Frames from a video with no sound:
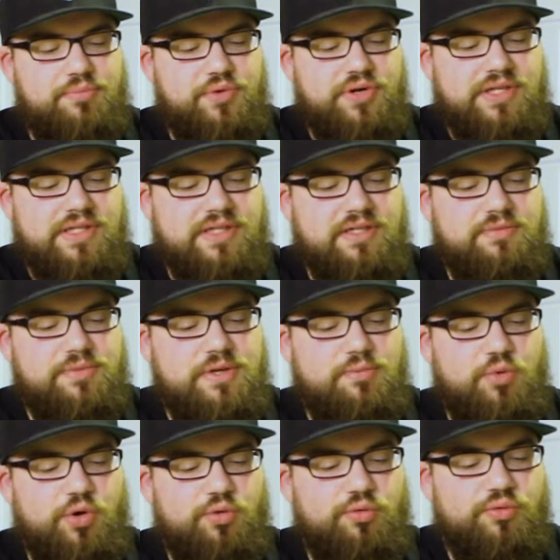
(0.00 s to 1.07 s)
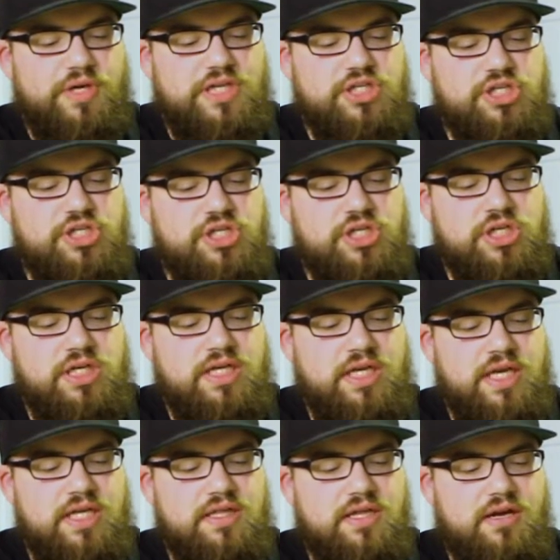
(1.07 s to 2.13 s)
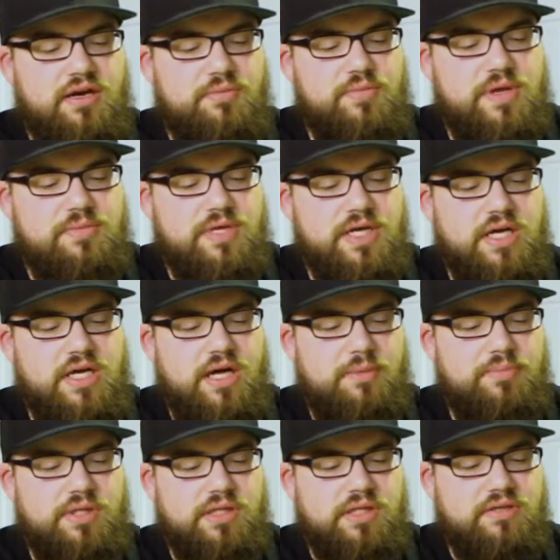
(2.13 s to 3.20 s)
put a little bit more reach in there, maybe a couple